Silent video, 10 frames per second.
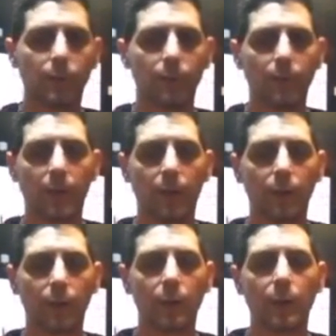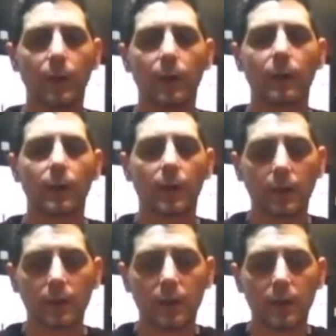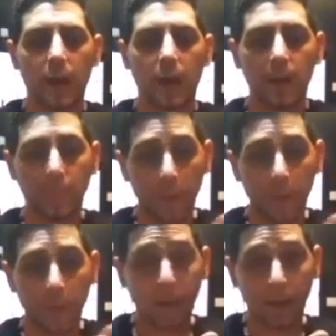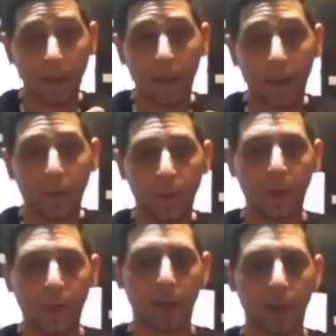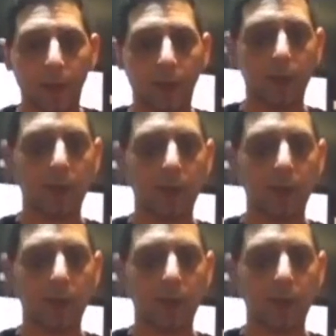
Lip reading: Now, I'm making a health pin out of this.